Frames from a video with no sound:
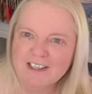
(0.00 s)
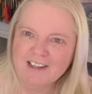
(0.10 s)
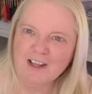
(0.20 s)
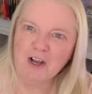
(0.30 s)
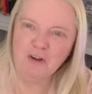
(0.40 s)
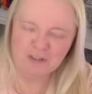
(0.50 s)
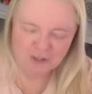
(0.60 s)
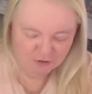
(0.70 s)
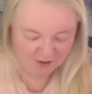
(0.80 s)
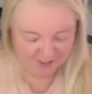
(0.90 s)
I lost
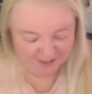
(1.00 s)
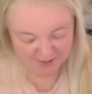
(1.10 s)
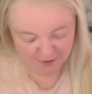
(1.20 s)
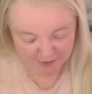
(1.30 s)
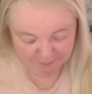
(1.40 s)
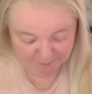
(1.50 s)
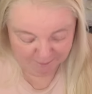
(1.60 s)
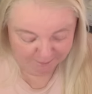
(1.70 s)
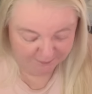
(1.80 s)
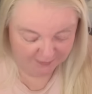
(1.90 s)
track of time.
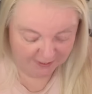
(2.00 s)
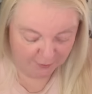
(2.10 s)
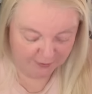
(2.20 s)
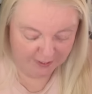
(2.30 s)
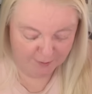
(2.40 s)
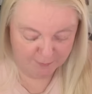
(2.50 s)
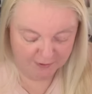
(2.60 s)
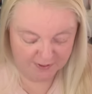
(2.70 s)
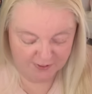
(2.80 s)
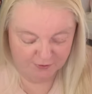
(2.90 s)
You know, it
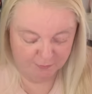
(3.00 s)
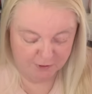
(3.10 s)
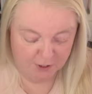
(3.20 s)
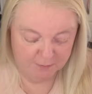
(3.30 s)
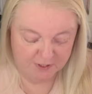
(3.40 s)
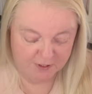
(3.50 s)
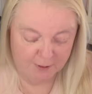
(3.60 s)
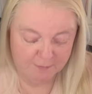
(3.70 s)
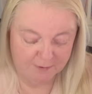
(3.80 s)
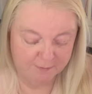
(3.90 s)
happens from time to
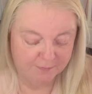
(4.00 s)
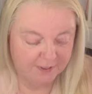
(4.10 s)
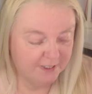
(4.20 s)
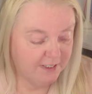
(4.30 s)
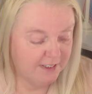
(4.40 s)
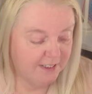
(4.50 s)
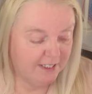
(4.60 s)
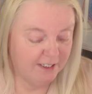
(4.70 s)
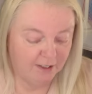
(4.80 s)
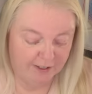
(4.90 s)
time
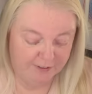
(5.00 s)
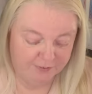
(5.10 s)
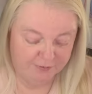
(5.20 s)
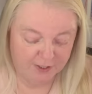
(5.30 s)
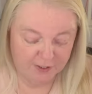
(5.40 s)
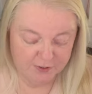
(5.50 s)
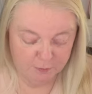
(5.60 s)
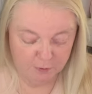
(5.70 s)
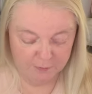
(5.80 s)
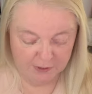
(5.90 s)
in life. So
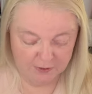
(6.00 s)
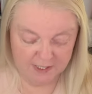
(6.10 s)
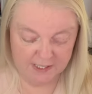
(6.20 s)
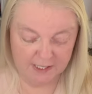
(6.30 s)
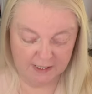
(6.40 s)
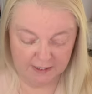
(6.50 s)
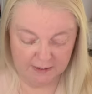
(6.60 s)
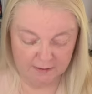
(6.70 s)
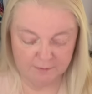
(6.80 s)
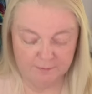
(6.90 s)
what we got today?
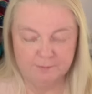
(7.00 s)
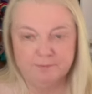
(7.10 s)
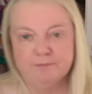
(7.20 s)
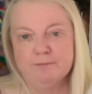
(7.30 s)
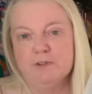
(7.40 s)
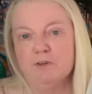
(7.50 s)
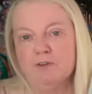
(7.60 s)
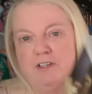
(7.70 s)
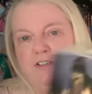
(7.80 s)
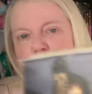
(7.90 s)
We got this